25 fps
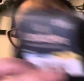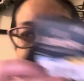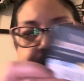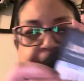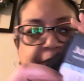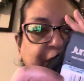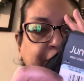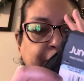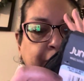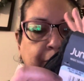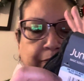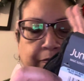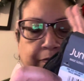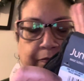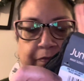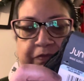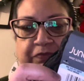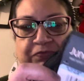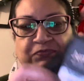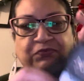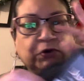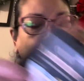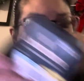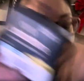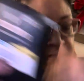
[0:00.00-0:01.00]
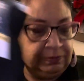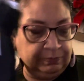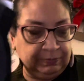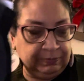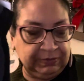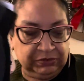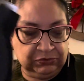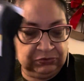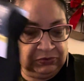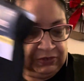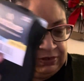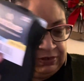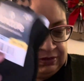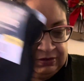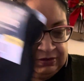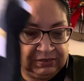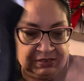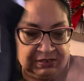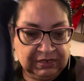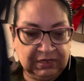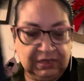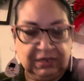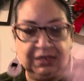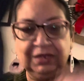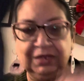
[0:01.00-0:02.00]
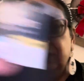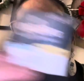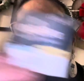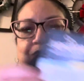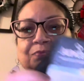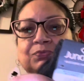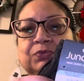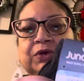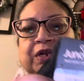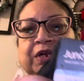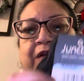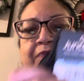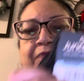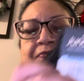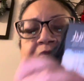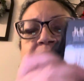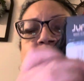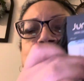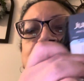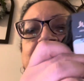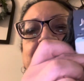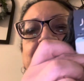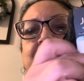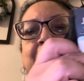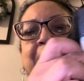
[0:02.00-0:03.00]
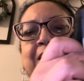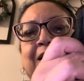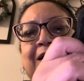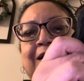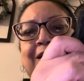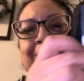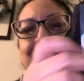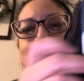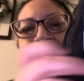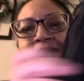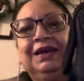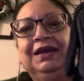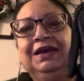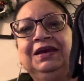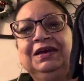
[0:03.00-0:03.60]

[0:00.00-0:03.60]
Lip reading: you know, falling between the seats and whatever in the car.